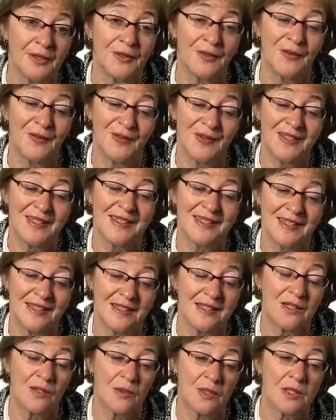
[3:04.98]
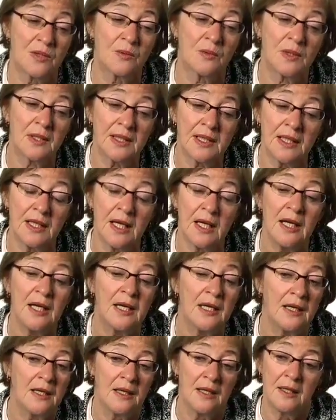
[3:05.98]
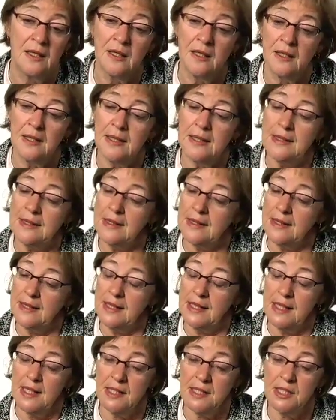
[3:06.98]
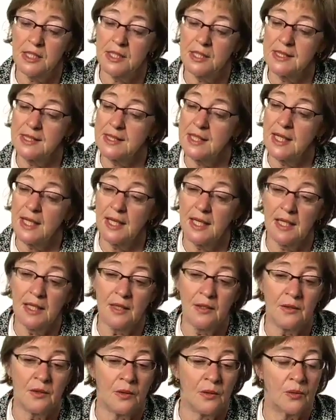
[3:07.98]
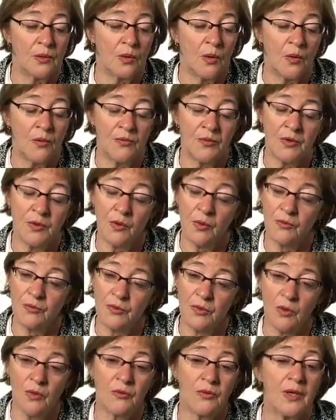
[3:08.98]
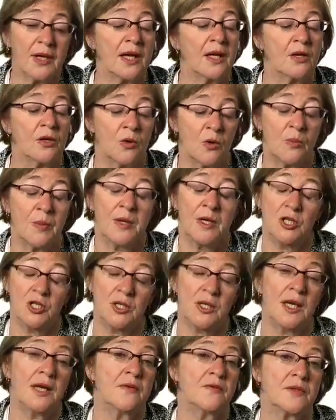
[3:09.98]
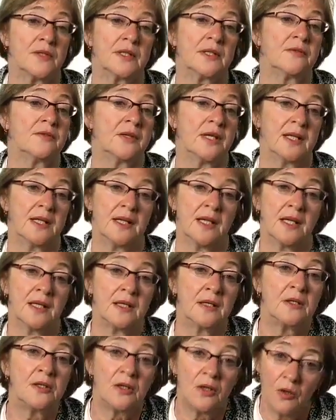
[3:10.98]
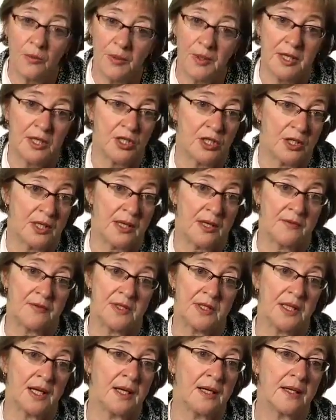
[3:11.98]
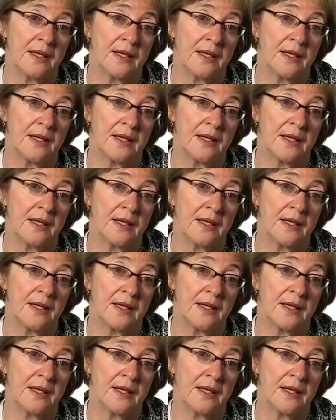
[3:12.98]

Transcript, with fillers: You know, it's so it's really. It's just saying, you know, over and over and over again, nobody should have to live like that. Nobody should have to die